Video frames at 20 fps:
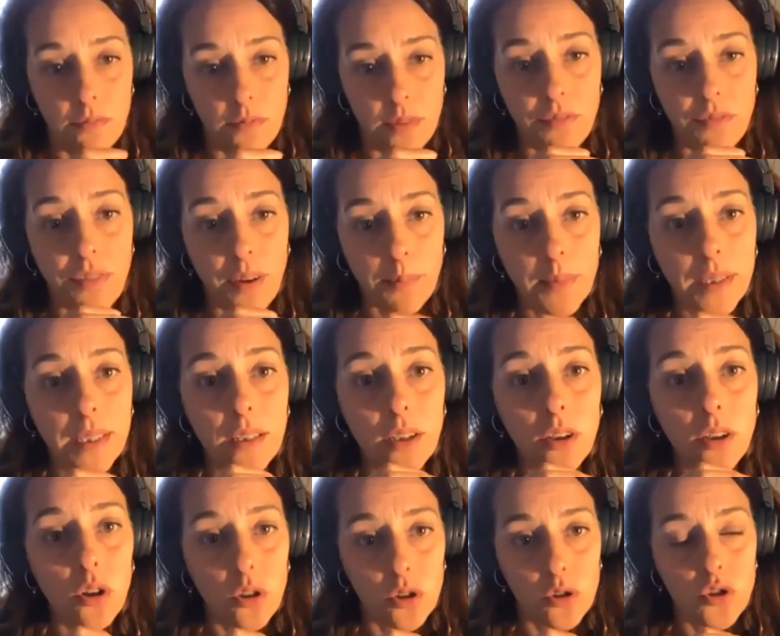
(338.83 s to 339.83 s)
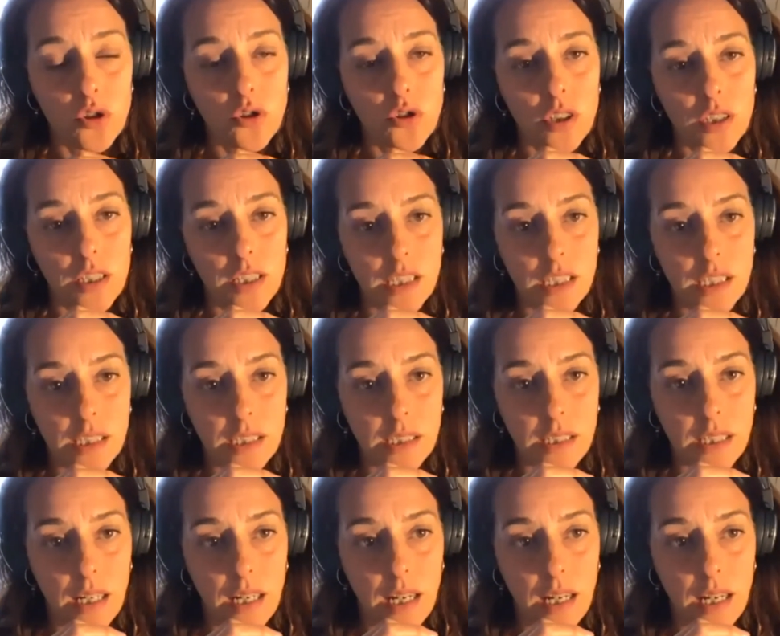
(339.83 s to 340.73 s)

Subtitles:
the feminine consciousness